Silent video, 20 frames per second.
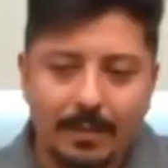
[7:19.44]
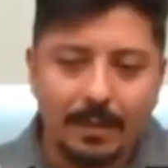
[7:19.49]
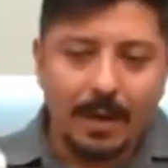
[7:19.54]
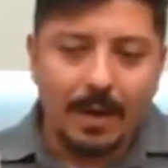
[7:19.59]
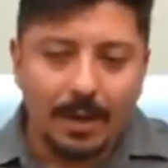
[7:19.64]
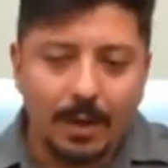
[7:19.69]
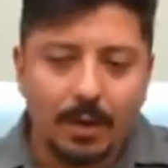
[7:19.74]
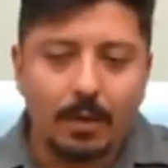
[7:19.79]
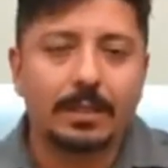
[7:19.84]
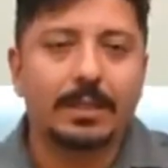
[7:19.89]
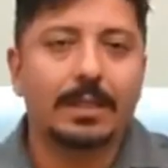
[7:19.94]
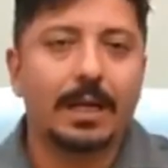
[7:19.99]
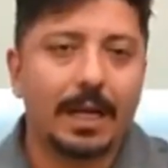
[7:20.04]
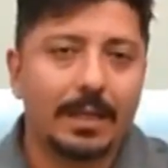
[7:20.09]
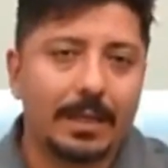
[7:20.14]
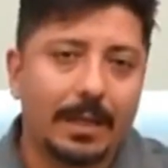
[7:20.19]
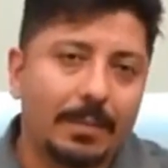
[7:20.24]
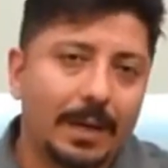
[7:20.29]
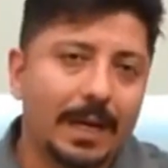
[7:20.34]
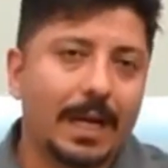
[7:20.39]
Alongside
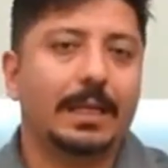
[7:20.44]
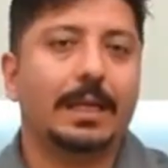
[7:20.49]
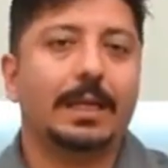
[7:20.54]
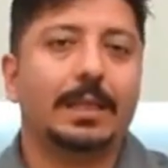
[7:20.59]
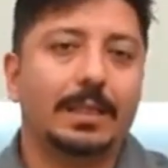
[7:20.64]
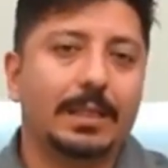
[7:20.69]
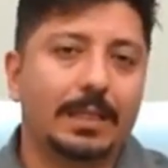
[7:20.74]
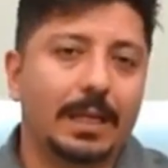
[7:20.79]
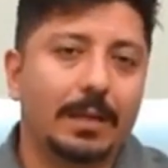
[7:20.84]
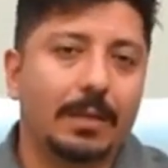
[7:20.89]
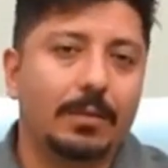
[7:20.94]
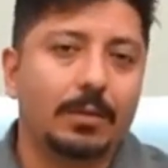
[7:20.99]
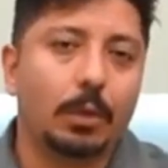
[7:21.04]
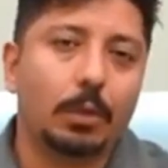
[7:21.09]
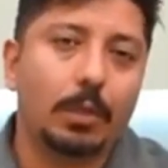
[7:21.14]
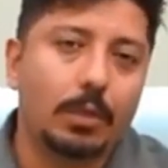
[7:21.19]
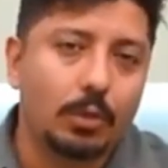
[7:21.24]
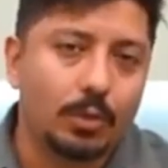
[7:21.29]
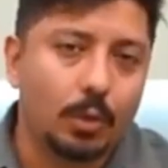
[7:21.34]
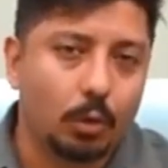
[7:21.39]
the package sent for
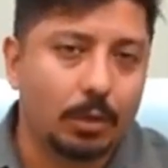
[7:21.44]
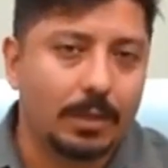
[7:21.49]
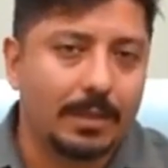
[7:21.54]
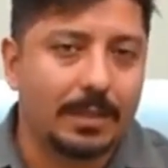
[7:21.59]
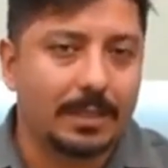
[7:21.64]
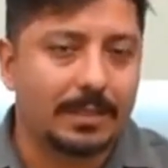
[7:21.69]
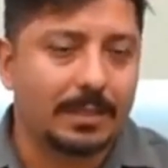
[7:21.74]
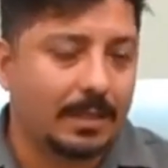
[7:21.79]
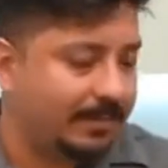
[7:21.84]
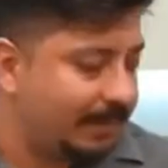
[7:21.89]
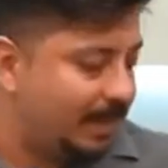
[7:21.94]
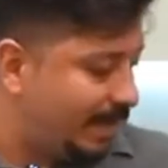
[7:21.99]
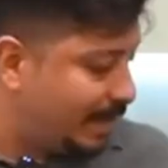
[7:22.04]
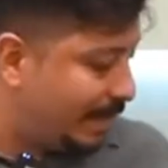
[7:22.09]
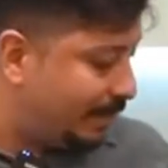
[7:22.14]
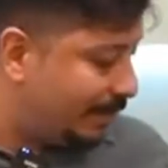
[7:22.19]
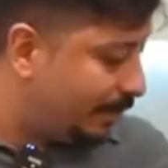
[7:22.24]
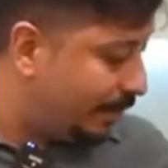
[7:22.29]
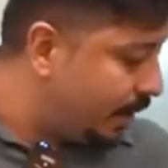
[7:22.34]
installing the device,